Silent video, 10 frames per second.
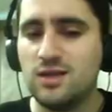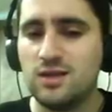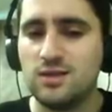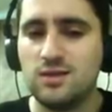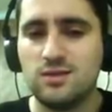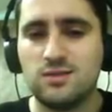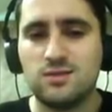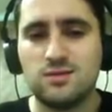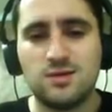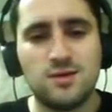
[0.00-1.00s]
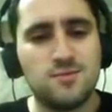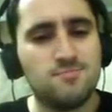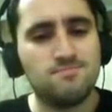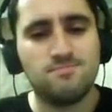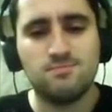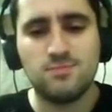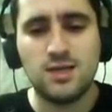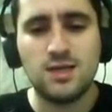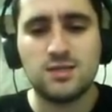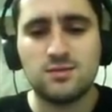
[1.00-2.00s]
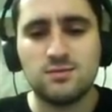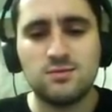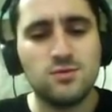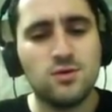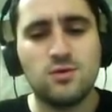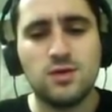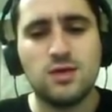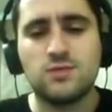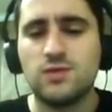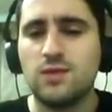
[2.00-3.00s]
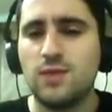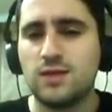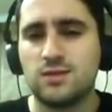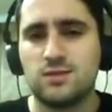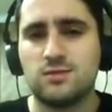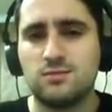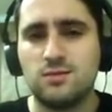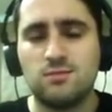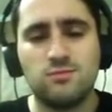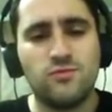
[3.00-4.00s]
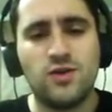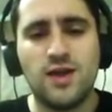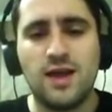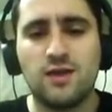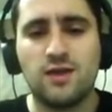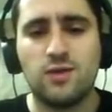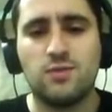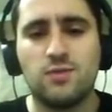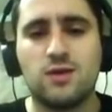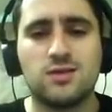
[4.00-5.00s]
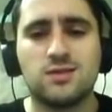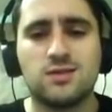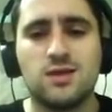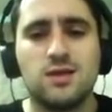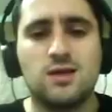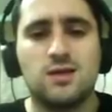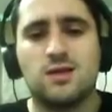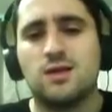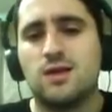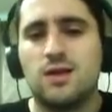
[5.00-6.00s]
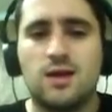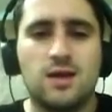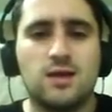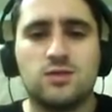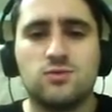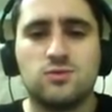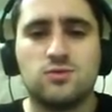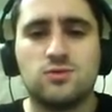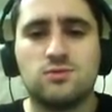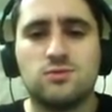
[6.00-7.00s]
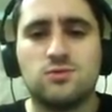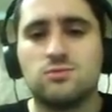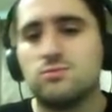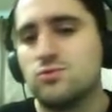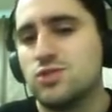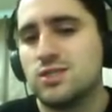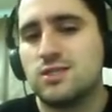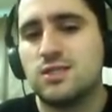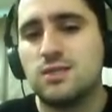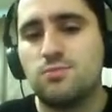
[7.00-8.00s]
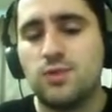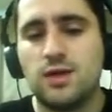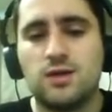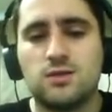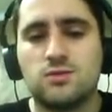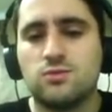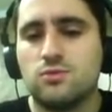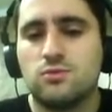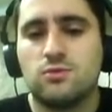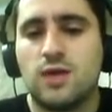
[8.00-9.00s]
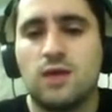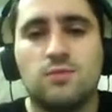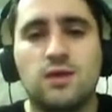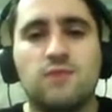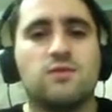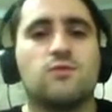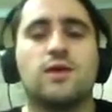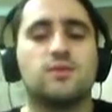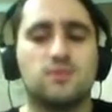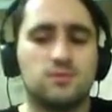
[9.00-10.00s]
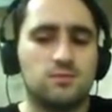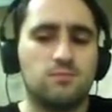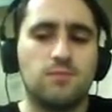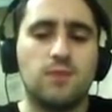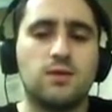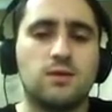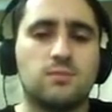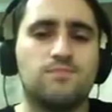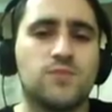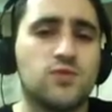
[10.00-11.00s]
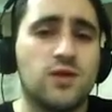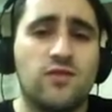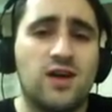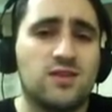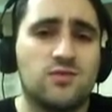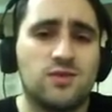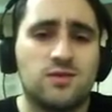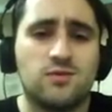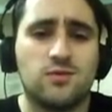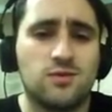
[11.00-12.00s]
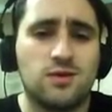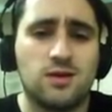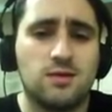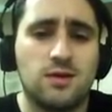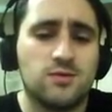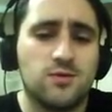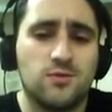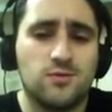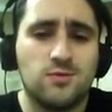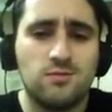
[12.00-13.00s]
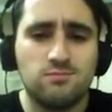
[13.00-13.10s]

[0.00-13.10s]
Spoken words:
it's it really makes us very angry, because to just see players who can be even rated maybe 1200, or I don't know,